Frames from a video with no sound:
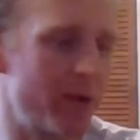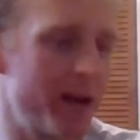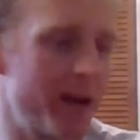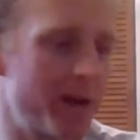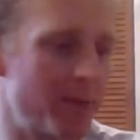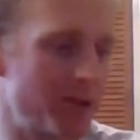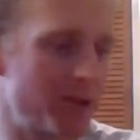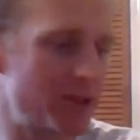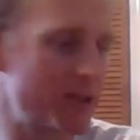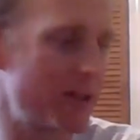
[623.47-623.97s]
we had
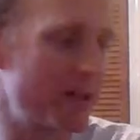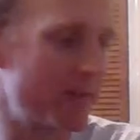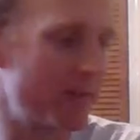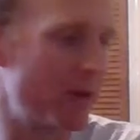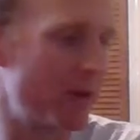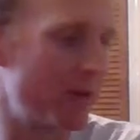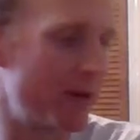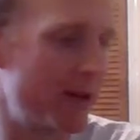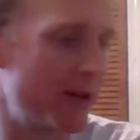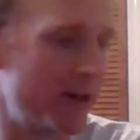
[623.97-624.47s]
a bunch of stuff
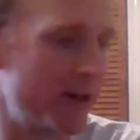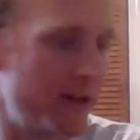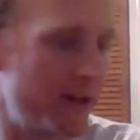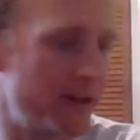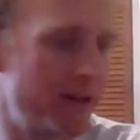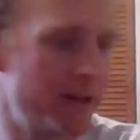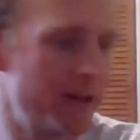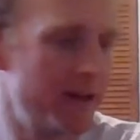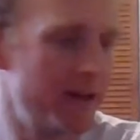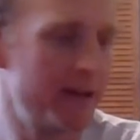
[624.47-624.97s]
going on.
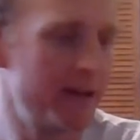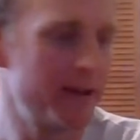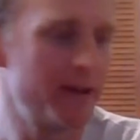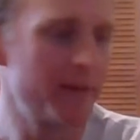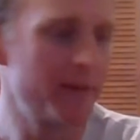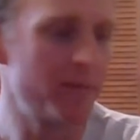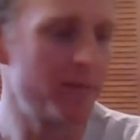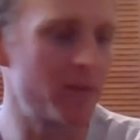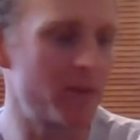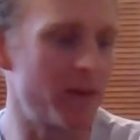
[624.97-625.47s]

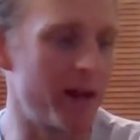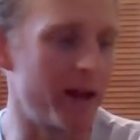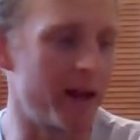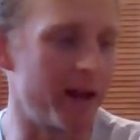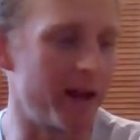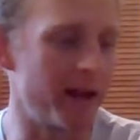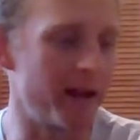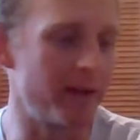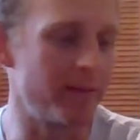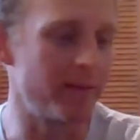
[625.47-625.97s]

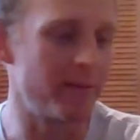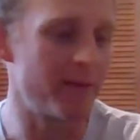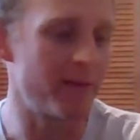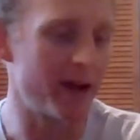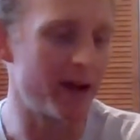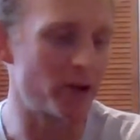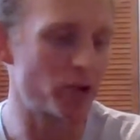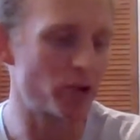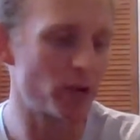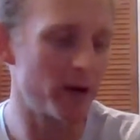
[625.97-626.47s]
And
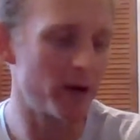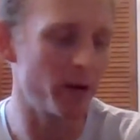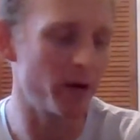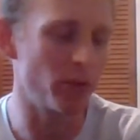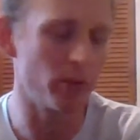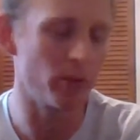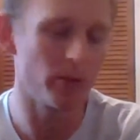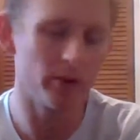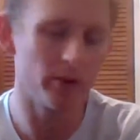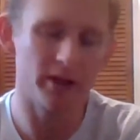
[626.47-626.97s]
I try
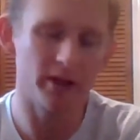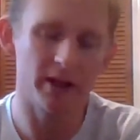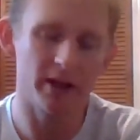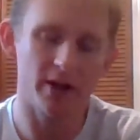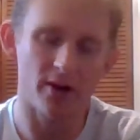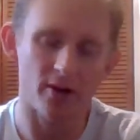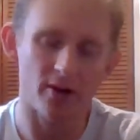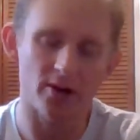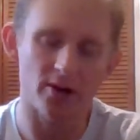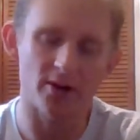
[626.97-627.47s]
really
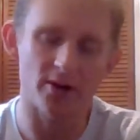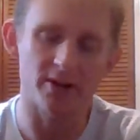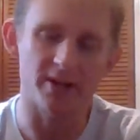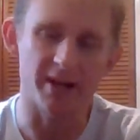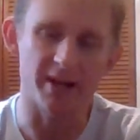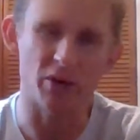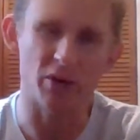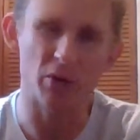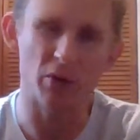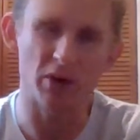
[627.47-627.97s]
hard to
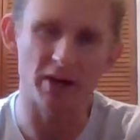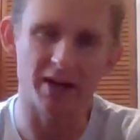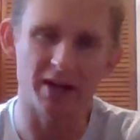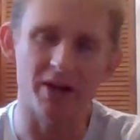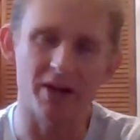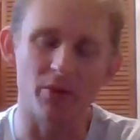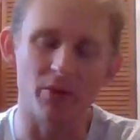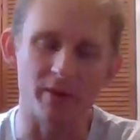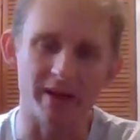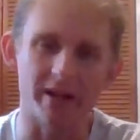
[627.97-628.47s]
take 1
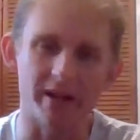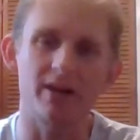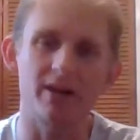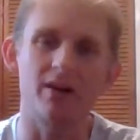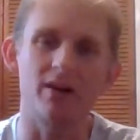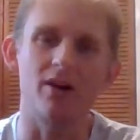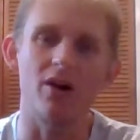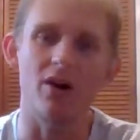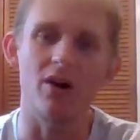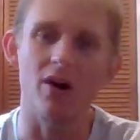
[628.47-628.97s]
day a week
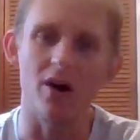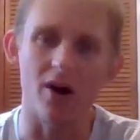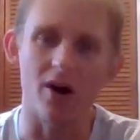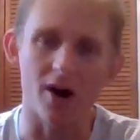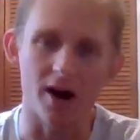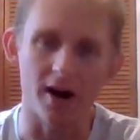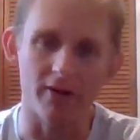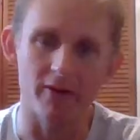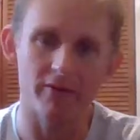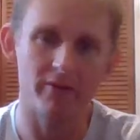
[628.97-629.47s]

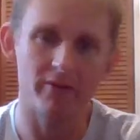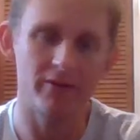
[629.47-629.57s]
off.